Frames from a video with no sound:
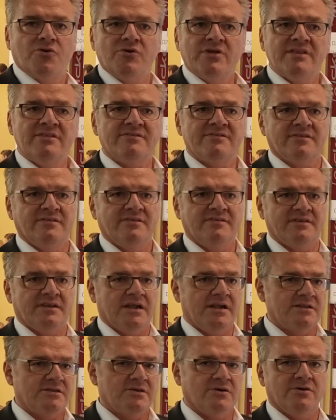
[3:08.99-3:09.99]
for instance,
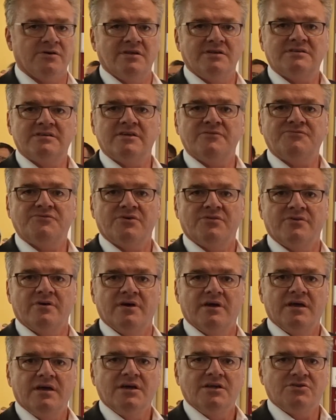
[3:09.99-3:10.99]
an alternative to
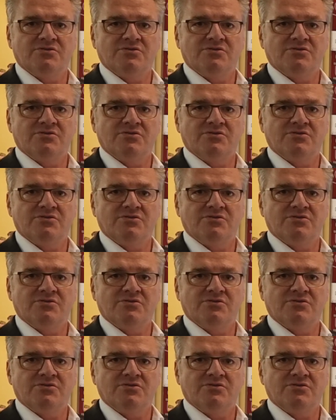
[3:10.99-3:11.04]
the